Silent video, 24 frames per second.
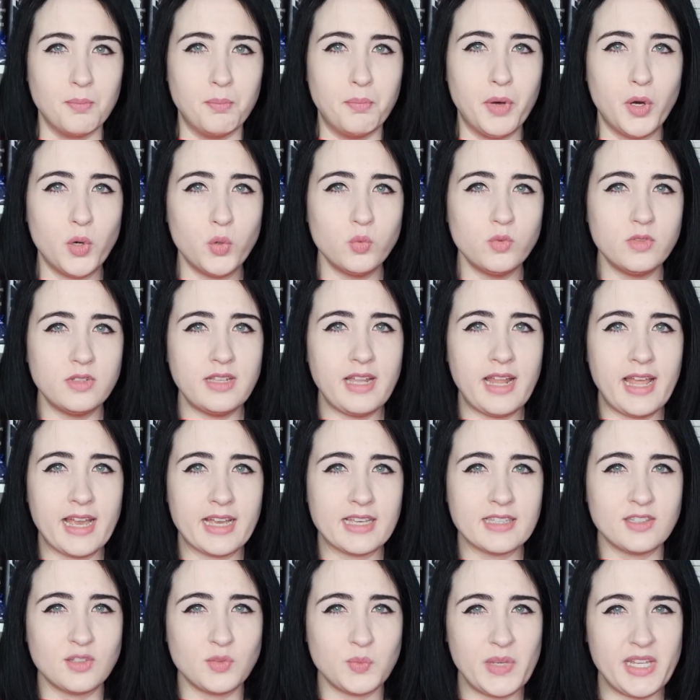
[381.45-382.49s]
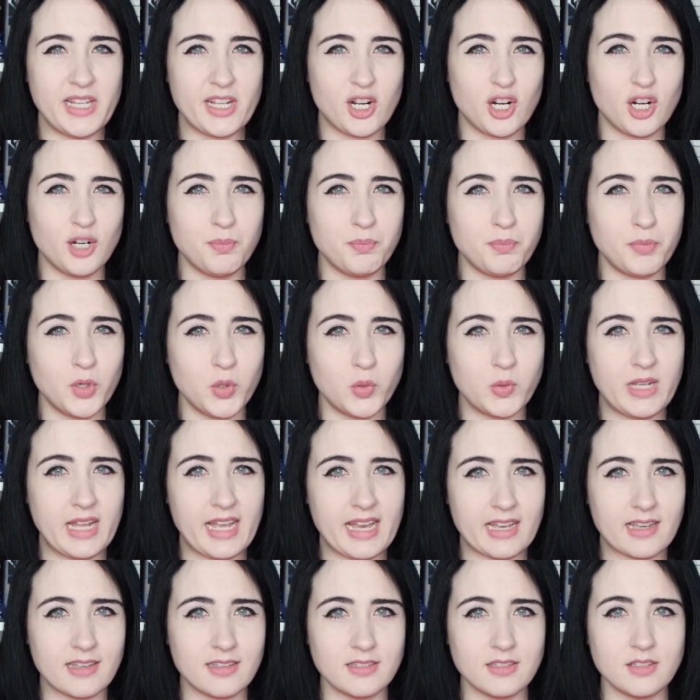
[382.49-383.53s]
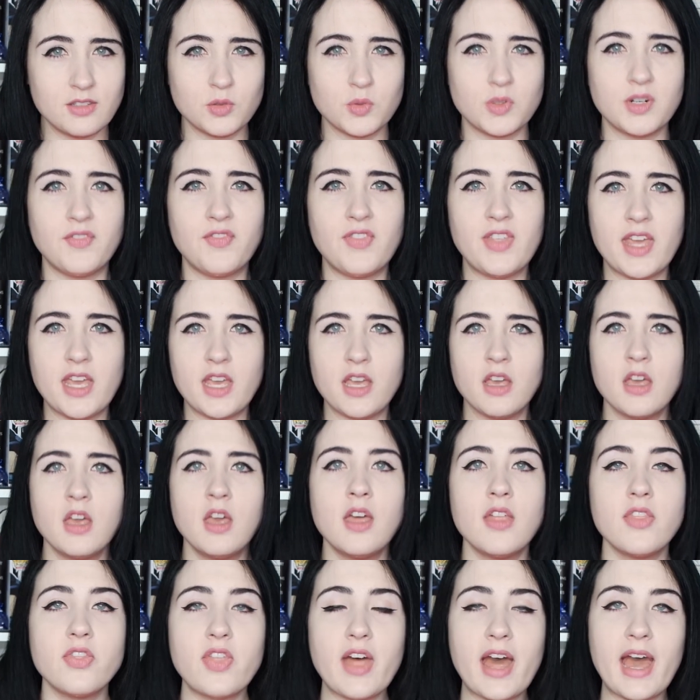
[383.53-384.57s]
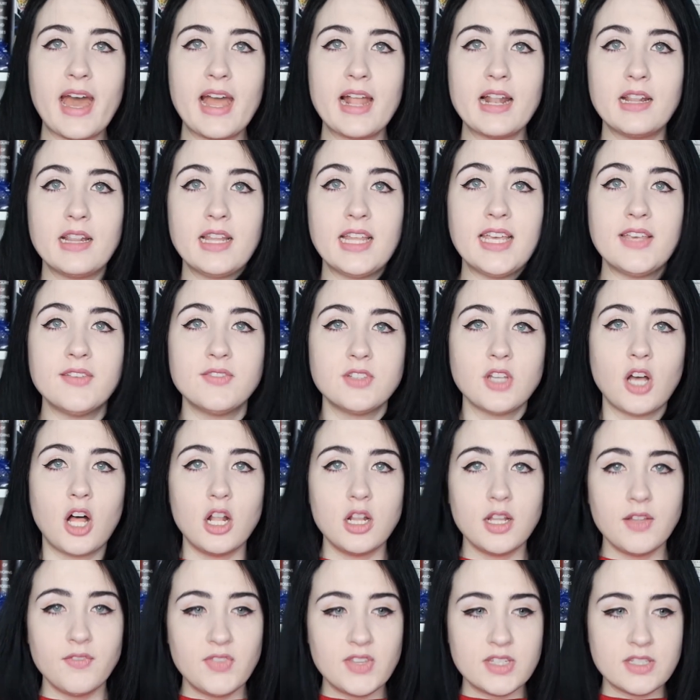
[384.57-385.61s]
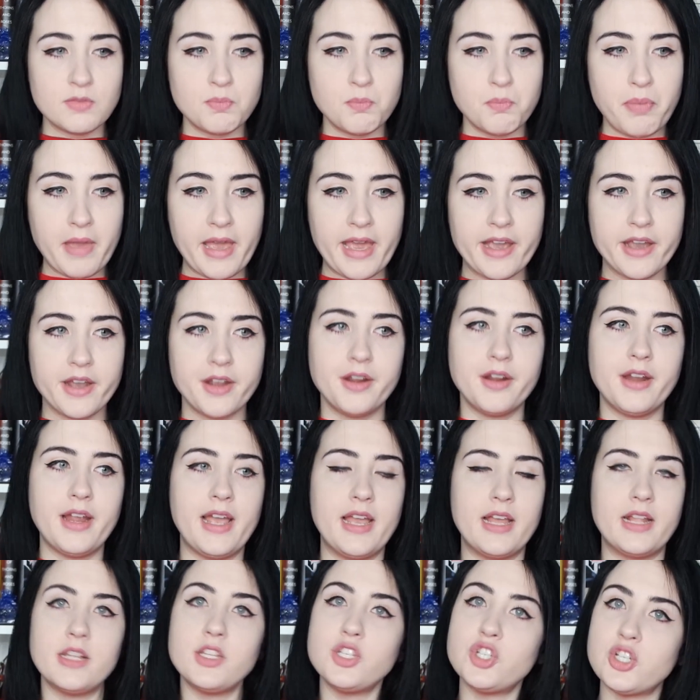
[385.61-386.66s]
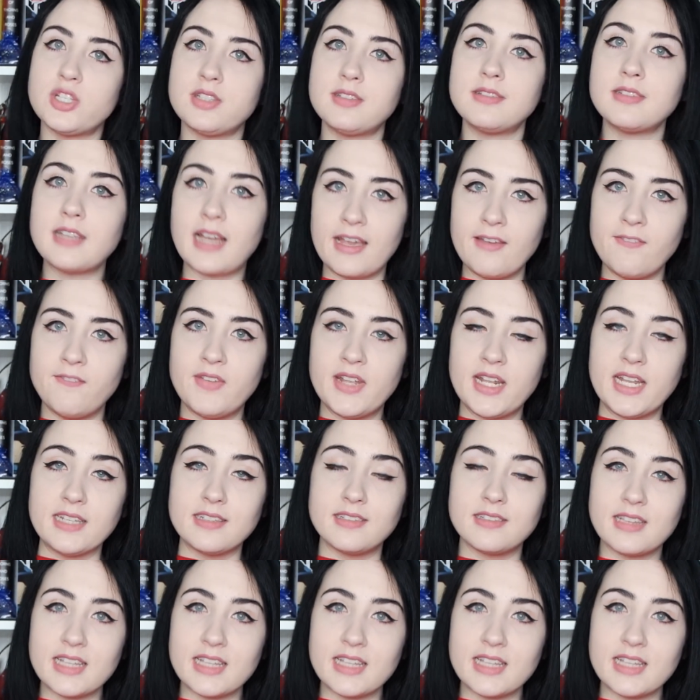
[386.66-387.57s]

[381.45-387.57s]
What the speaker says: the boat neck, sweetheart boat neck sort of thing that leaves all of this bare and just tight fitting